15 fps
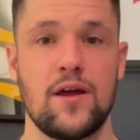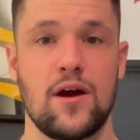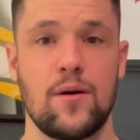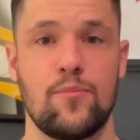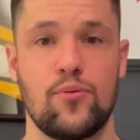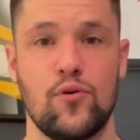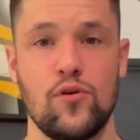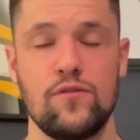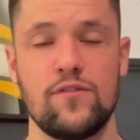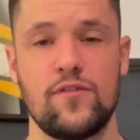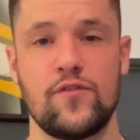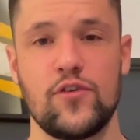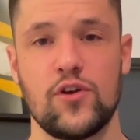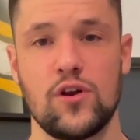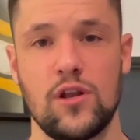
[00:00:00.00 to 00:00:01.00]
approval
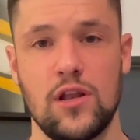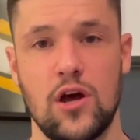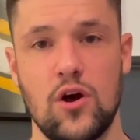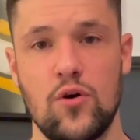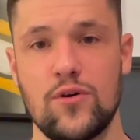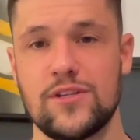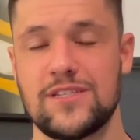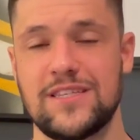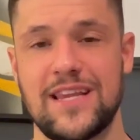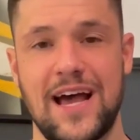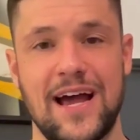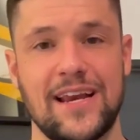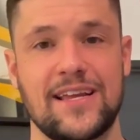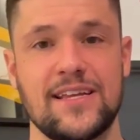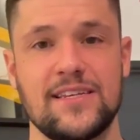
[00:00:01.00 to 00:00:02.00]
for your loan is
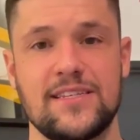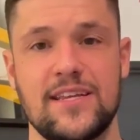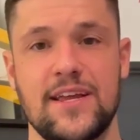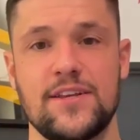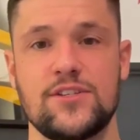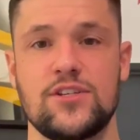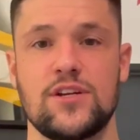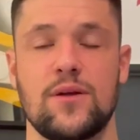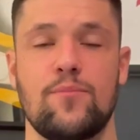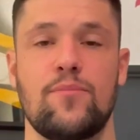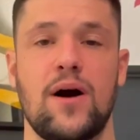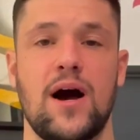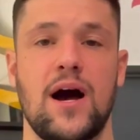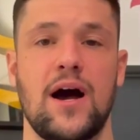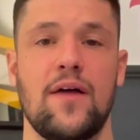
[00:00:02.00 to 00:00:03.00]
not contingent
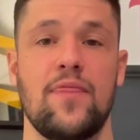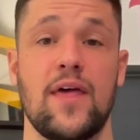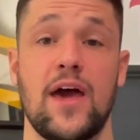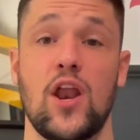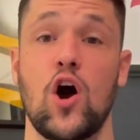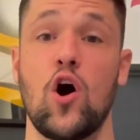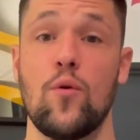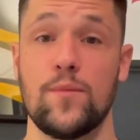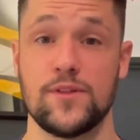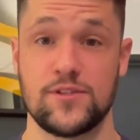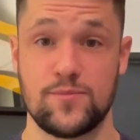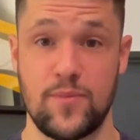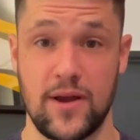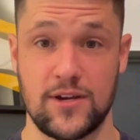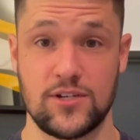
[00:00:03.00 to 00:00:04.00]
upon that home
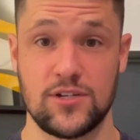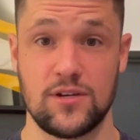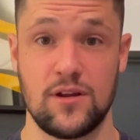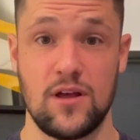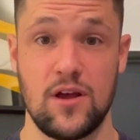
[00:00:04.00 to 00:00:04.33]
inspection.